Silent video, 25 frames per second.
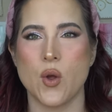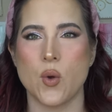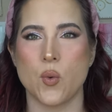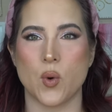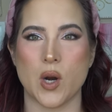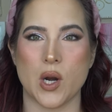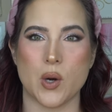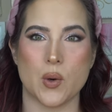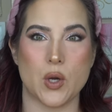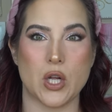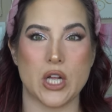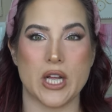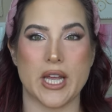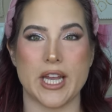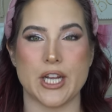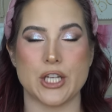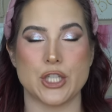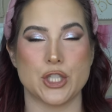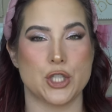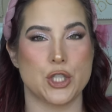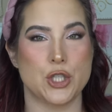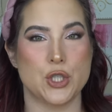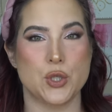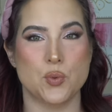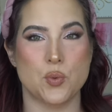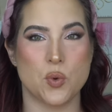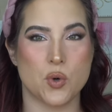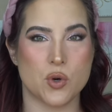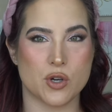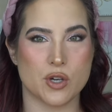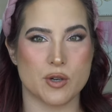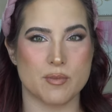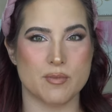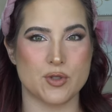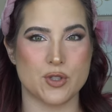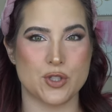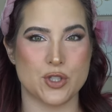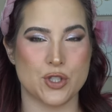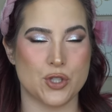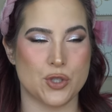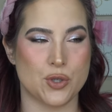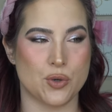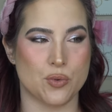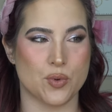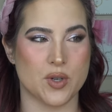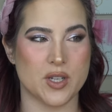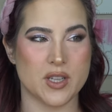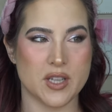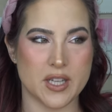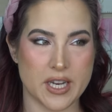where we'll get too warm to
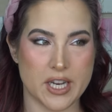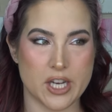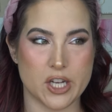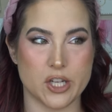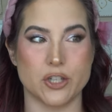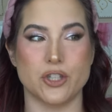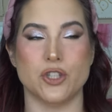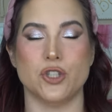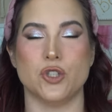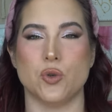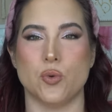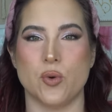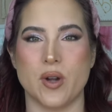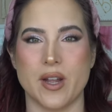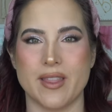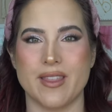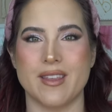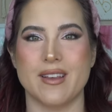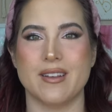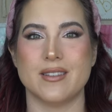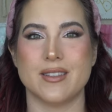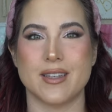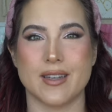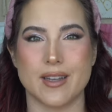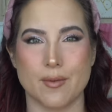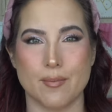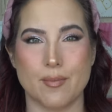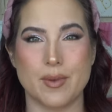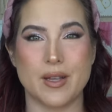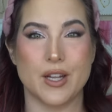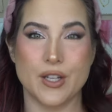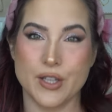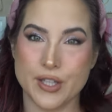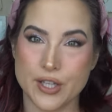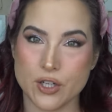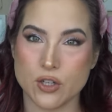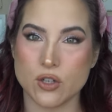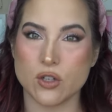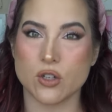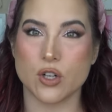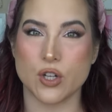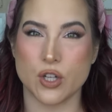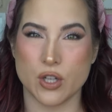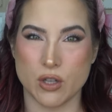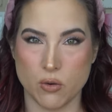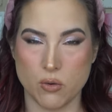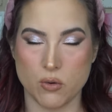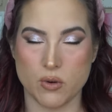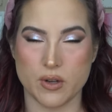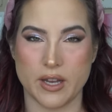really enjoy this. It can be a little
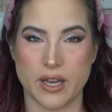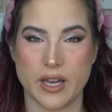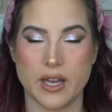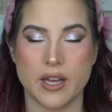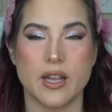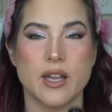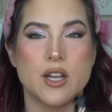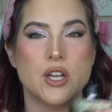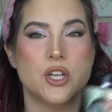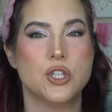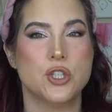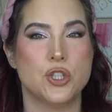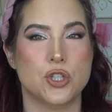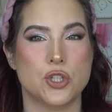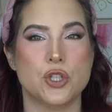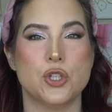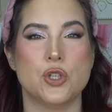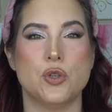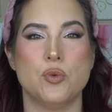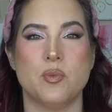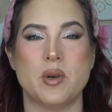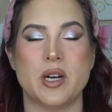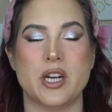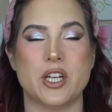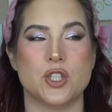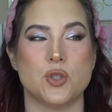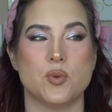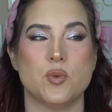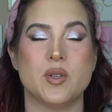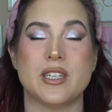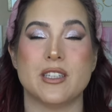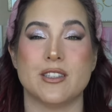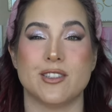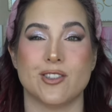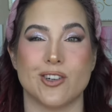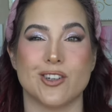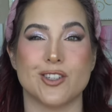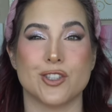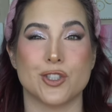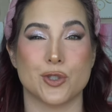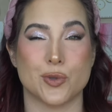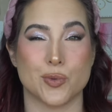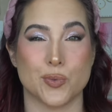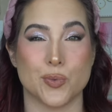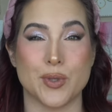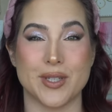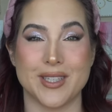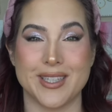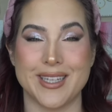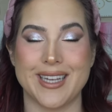cloying too much when it starts to
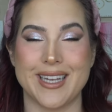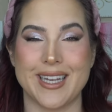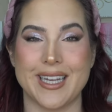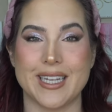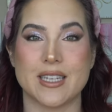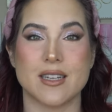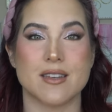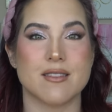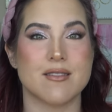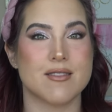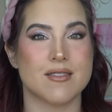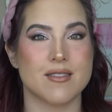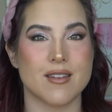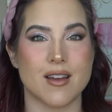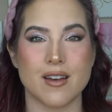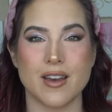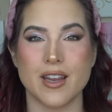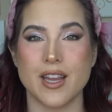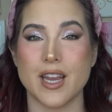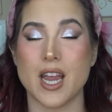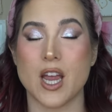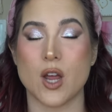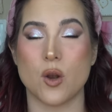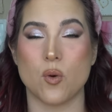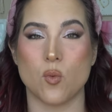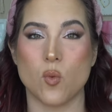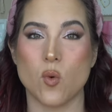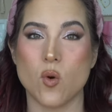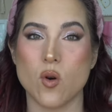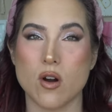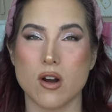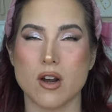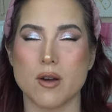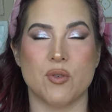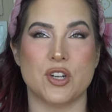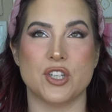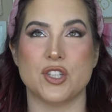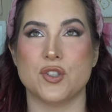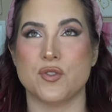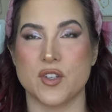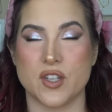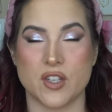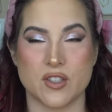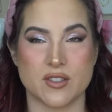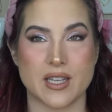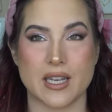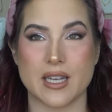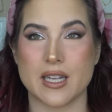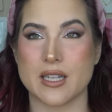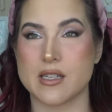really get sunny and warm, which
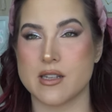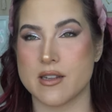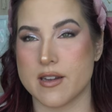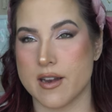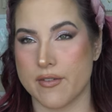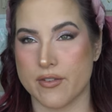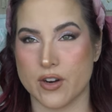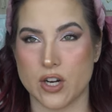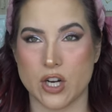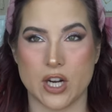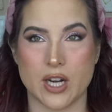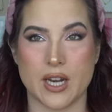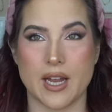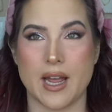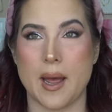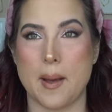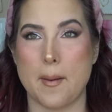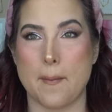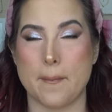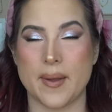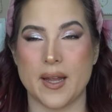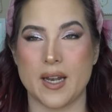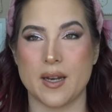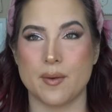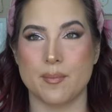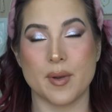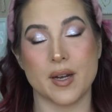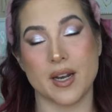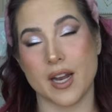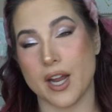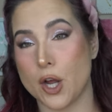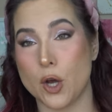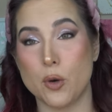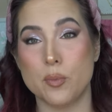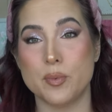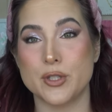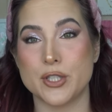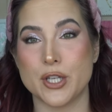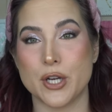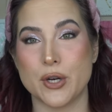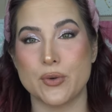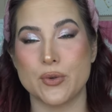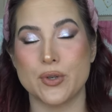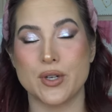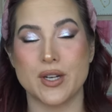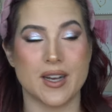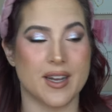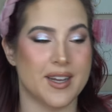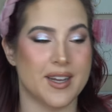feels like it's never gonna happen, but I hope so.